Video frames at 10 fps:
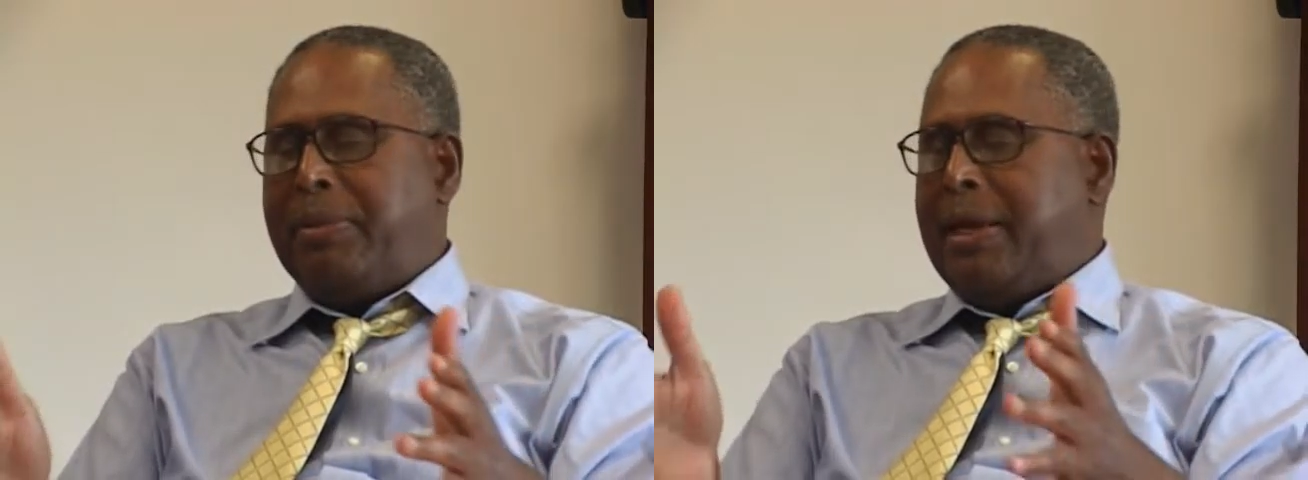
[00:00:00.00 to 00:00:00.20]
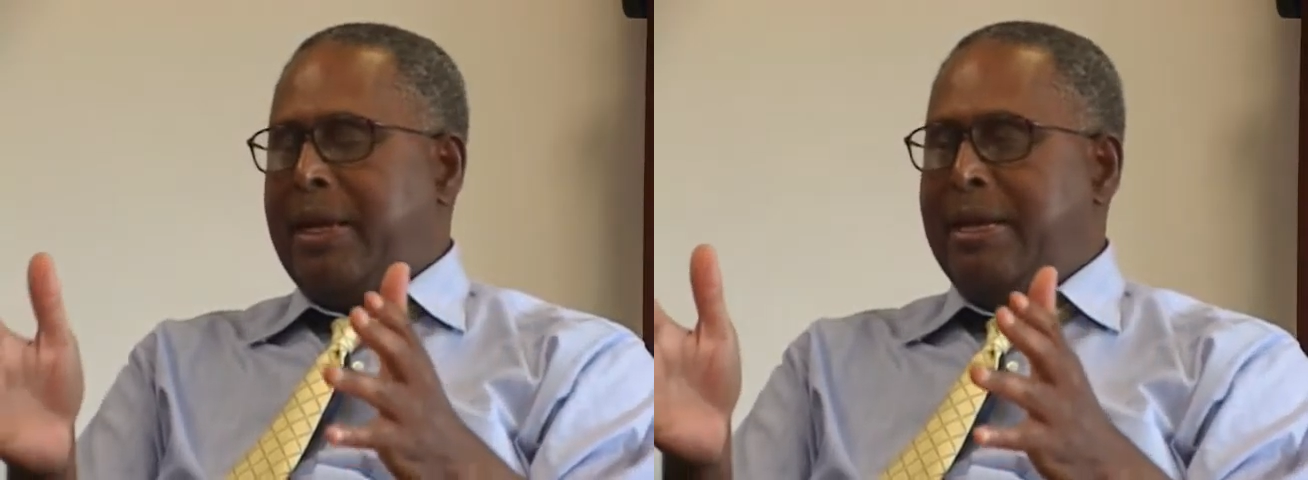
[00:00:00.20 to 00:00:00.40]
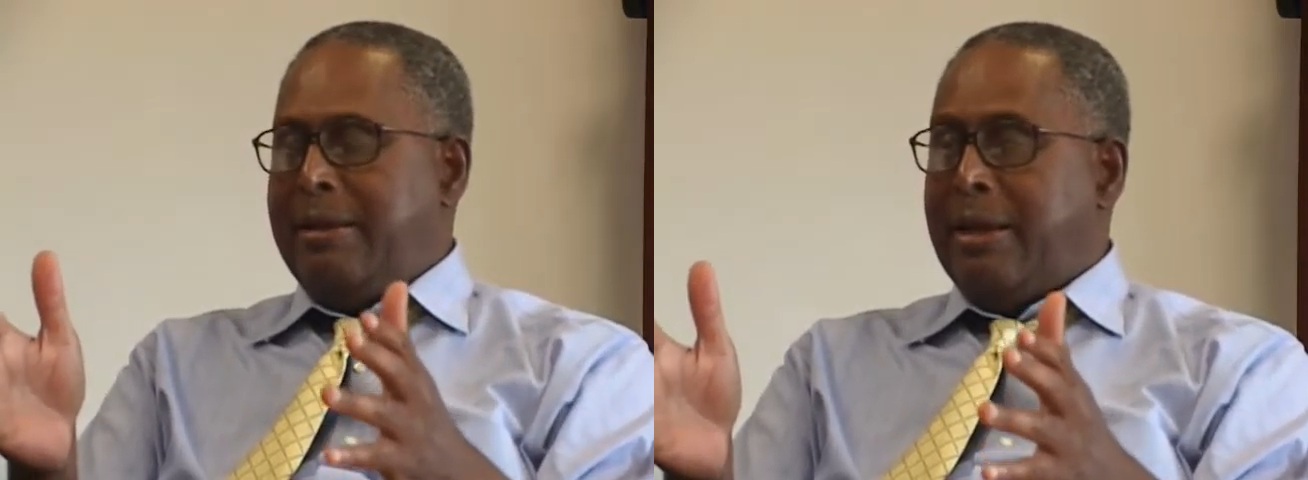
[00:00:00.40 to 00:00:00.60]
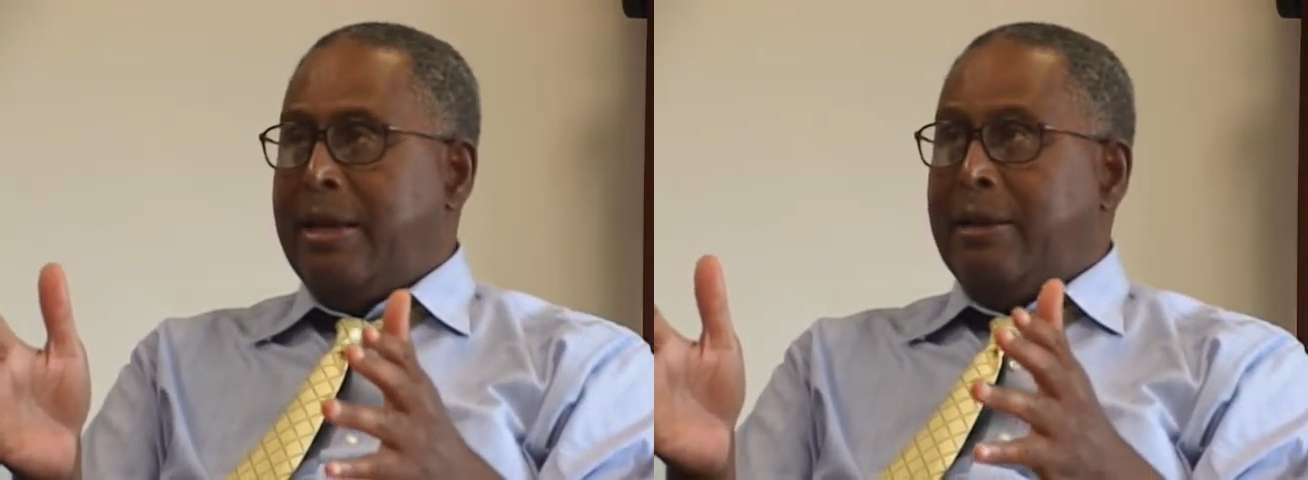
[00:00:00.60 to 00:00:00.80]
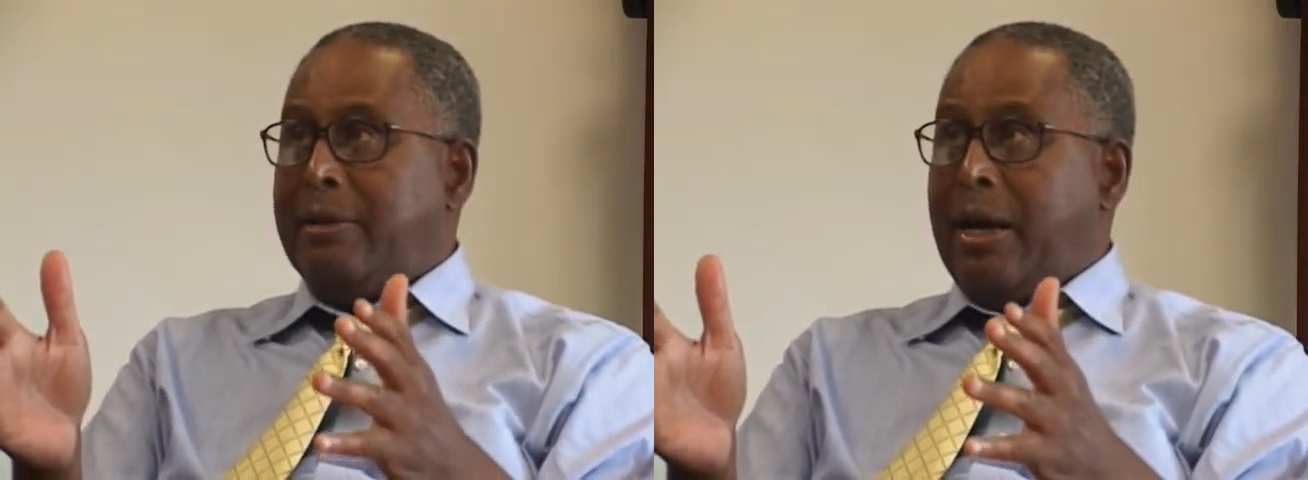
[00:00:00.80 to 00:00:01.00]
getting
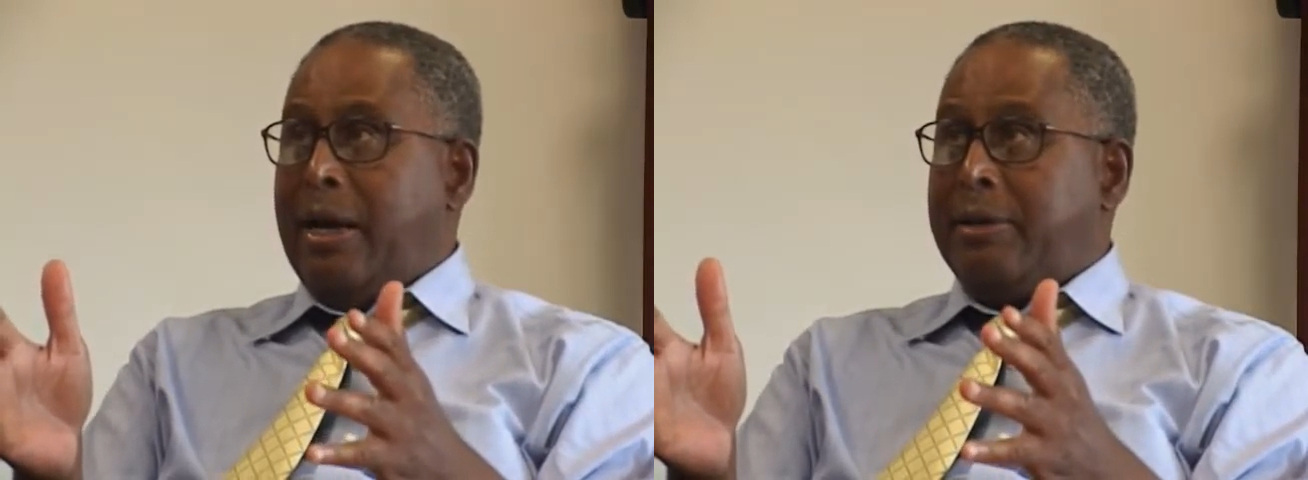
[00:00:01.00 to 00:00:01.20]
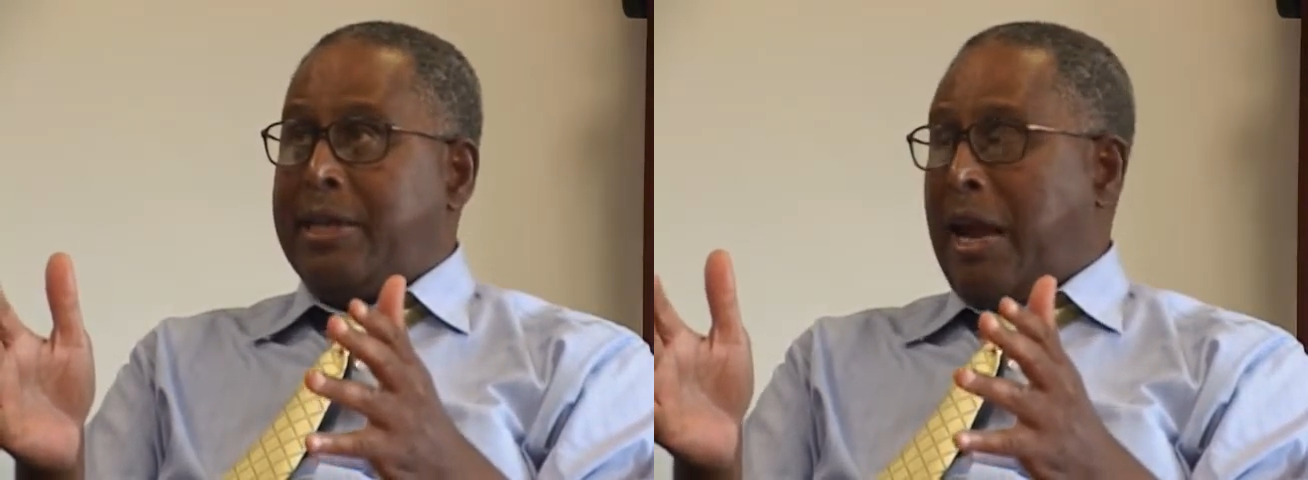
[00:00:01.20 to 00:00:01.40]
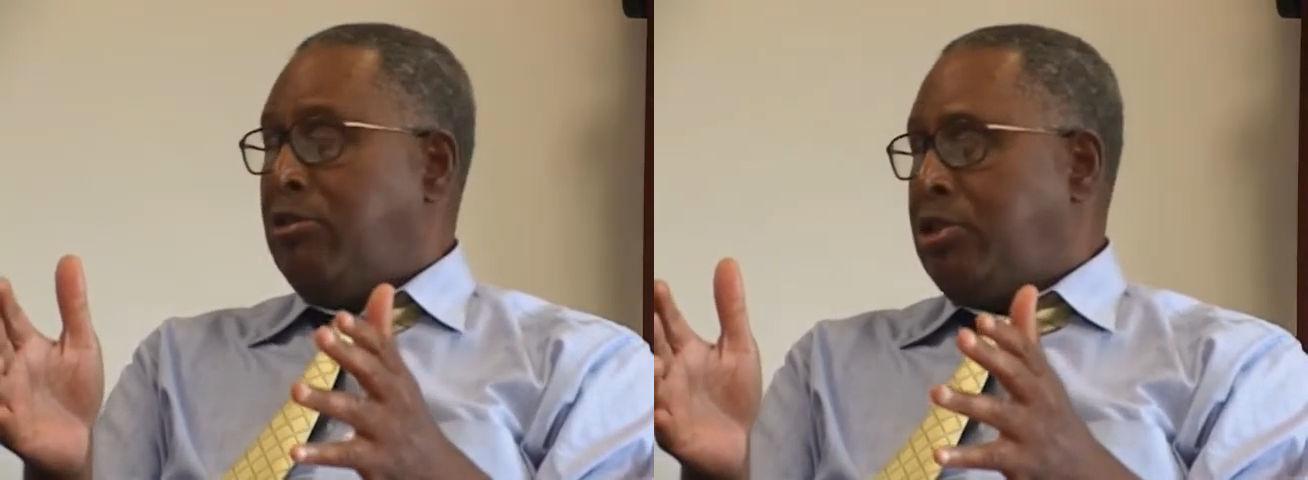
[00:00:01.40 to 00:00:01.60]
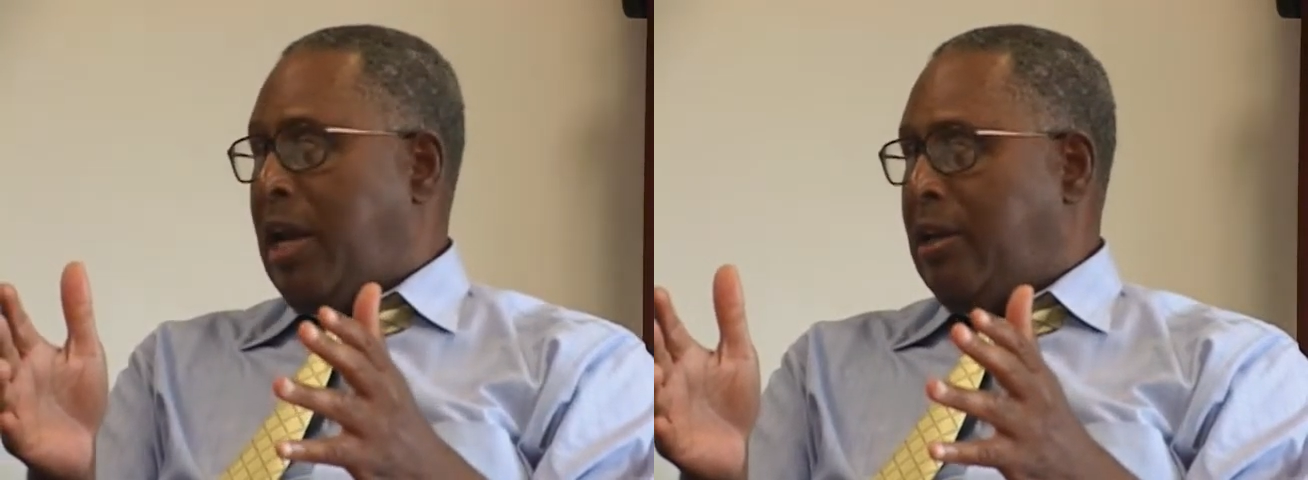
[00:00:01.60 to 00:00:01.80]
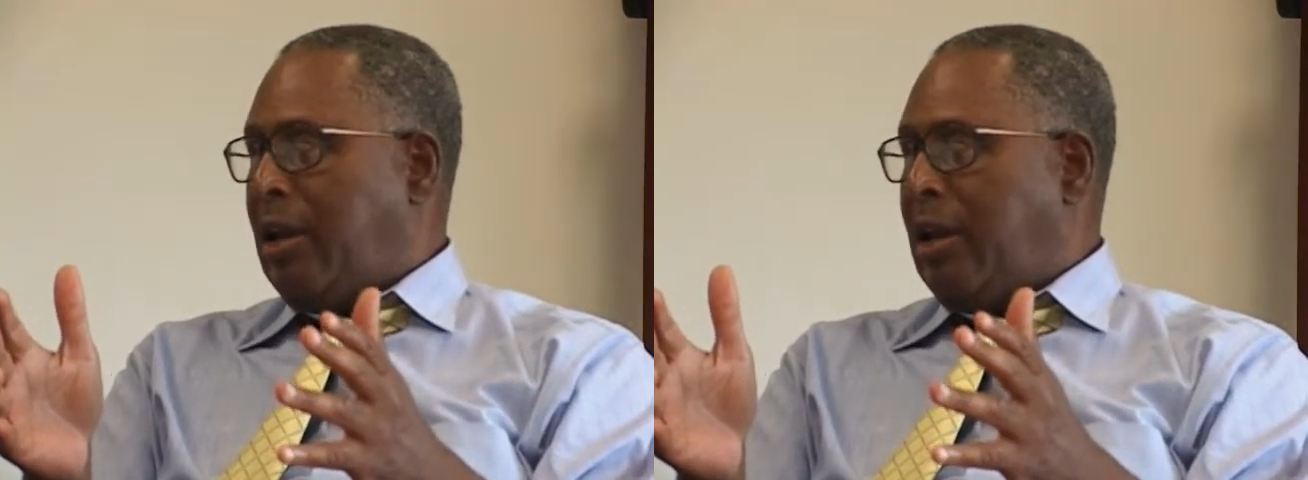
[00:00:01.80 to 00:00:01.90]
downside.